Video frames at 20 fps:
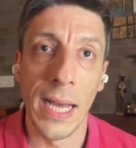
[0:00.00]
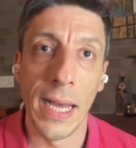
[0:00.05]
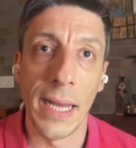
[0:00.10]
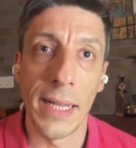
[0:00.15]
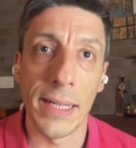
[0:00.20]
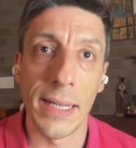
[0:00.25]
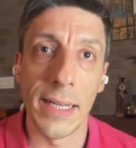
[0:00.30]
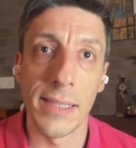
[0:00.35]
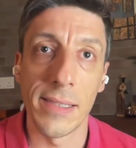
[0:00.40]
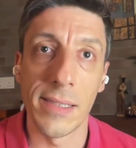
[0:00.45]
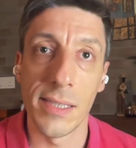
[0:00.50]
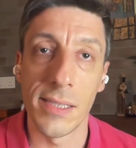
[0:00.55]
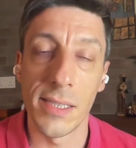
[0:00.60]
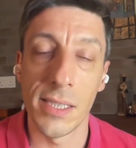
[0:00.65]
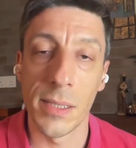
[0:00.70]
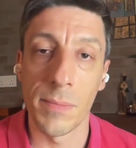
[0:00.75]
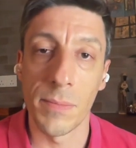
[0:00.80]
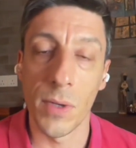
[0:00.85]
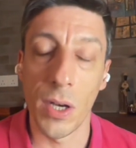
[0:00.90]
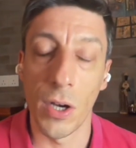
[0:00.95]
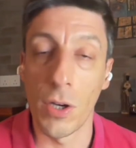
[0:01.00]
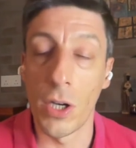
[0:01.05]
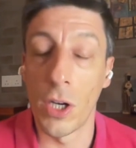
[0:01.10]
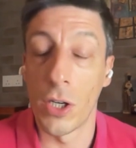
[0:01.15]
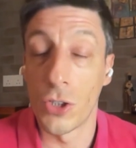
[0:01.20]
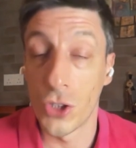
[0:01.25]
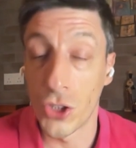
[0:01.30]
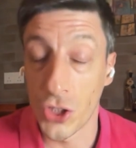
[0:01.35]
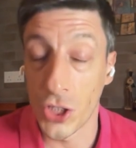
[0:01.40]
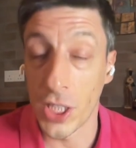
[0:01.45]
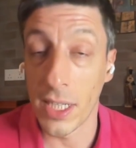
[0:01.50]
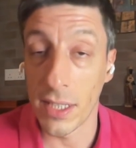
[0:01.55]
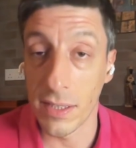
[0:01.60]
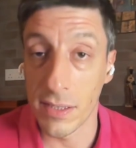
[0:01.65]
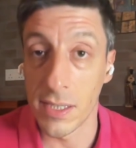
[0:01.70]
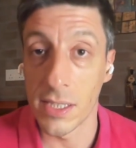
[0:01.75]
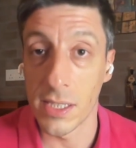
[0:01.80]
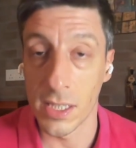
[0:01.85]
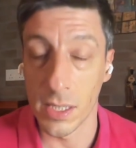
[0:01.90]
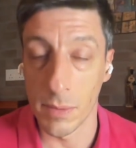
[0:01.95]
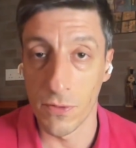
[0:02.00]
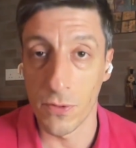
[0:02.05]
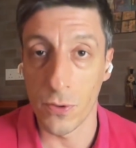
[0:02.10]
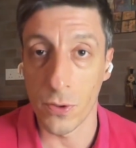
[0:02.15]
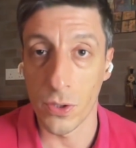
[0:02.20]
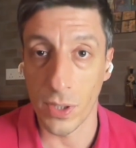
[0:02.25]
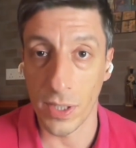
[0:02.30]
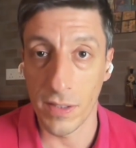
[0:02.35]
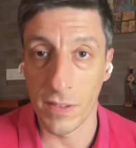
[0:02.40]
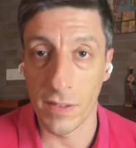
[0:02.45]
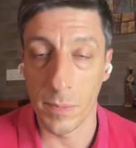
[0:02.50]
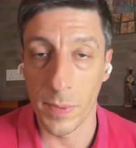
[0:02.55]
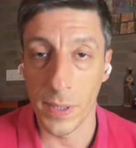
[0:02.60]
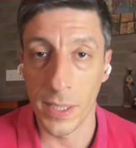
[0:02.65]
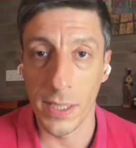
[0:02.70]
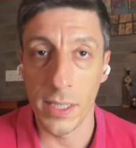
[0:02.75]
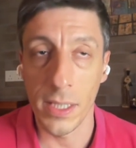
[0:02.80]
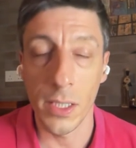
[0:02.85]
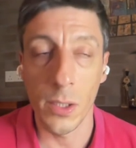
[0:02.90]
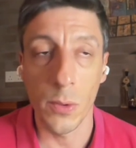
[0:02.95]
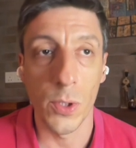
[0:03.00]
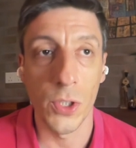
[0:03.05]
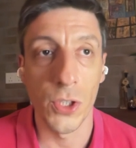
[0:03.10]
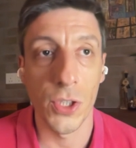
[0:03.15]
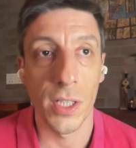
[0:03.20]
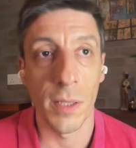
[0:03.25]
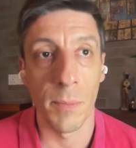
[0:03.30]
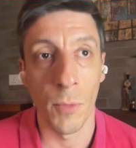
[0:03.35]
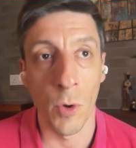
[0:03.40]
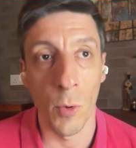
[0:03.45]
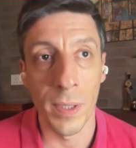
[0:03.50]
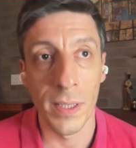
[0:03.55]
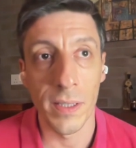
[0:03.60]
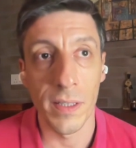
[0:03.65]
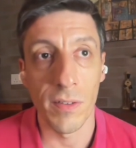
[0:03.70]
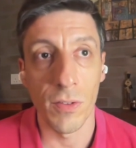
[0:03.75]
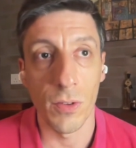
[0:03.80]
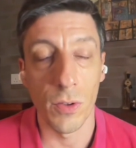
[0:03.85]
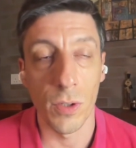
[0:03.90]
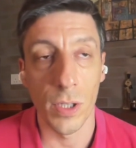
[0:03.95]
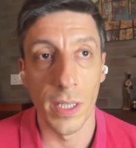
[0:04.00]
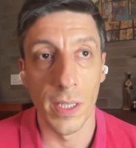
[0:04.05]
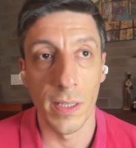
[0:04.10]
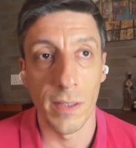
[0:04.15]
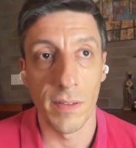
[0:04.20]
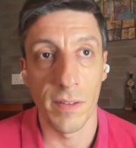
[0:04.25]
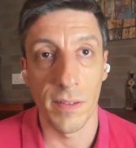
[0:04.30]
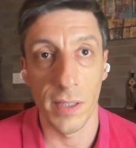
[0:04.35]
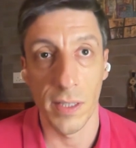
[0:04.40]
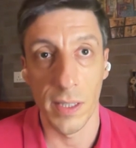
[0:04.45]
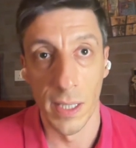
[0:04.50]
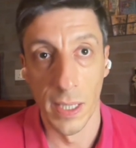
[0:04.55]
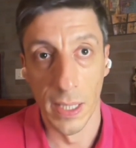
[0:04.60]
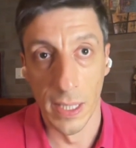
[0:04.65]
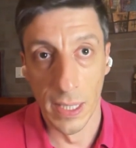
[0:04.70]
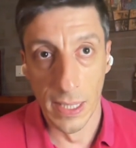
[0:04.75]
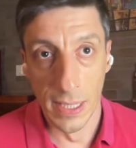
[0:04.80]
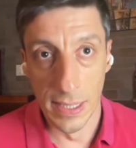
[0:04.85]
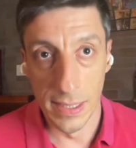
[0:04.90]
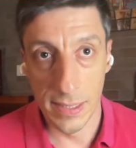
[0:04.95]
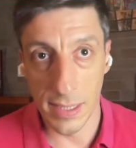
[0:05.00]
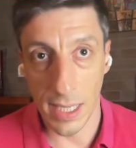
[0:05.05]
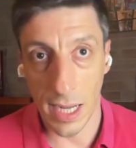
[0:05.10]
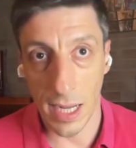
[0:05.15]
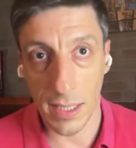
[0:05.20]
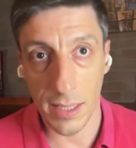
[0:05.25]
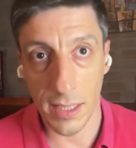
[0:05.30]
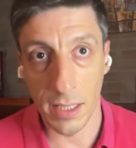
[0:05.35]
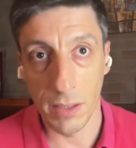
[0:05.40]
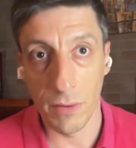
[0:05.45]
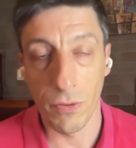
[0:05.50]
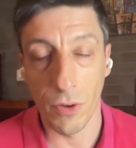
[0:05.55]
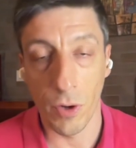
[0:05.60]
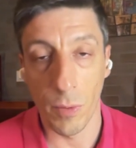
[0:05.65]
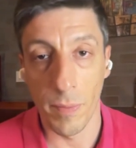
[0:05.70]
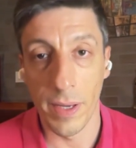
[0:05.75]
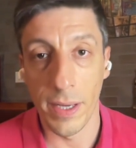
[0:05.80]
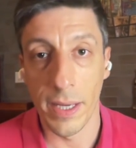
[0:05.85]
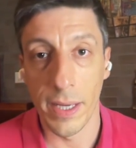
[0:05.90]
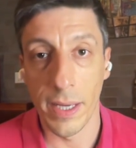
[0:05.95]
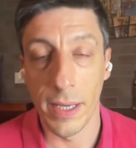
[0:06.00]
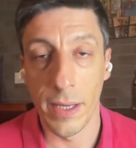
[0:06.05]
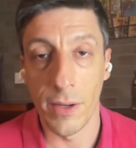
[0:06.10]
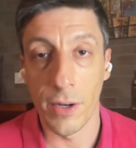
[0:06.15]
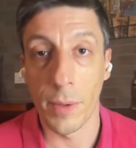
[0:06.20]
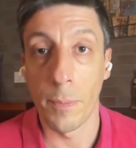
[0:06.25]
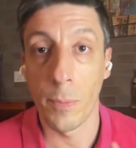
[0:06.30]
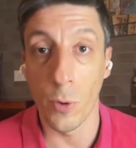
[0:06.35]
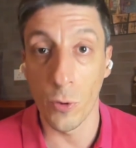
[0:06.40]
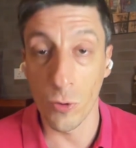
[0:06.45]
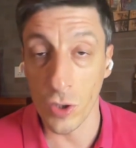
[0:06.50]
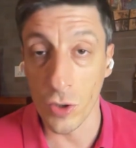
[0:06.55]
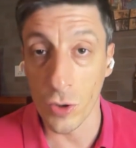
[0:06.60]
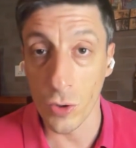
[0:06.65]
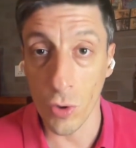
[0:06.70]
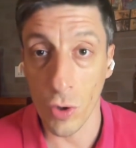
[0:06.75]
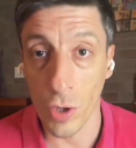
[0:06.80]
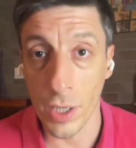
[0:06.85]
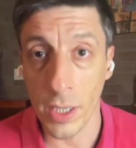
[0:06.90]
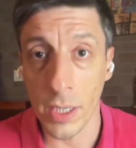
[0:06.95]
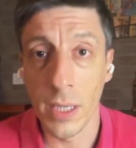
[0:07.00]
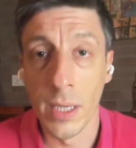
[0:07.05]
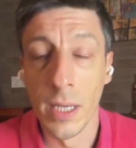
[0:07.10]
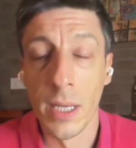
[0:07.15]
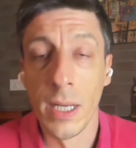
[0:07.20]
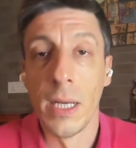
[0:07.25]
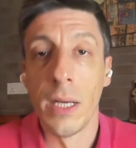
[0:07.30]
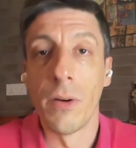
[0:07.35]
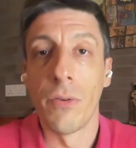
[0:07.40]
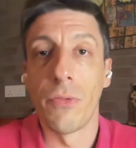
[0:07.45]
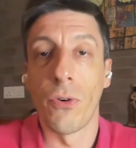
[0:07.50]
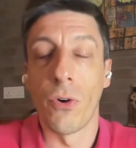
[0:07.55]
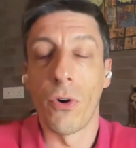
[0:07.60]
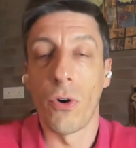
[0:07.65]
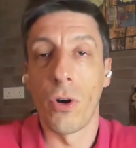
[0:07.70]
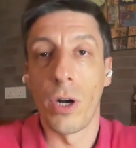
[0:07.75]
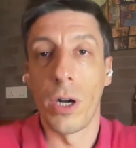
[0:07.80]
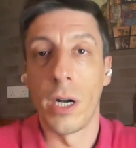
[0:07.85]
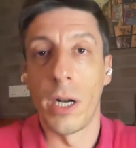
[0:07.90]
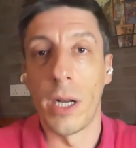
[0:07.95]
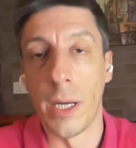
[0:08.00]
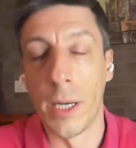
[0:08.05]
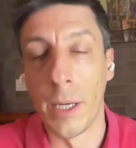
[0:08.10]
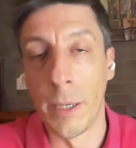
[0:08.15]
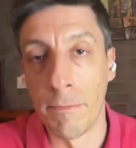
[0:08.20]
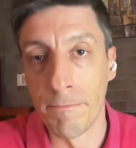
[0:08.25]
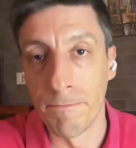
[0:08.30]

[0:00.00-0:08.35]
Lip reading: at a shared system for traceability, which at the moment is starting from a repository for